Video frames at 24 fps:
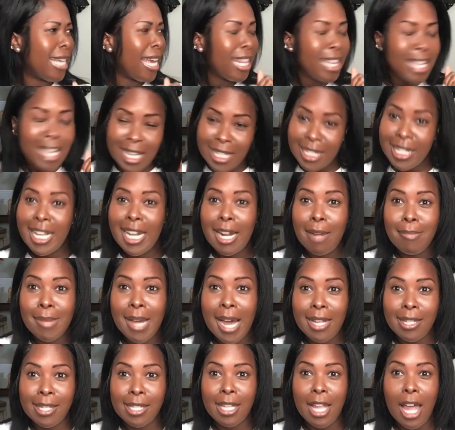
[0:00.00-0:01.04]
Listen, I'm
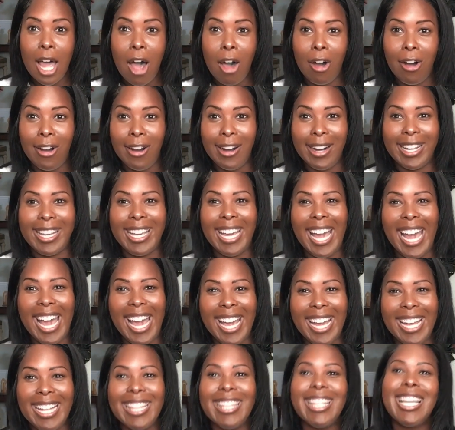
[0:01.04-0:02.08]
not slow, okay?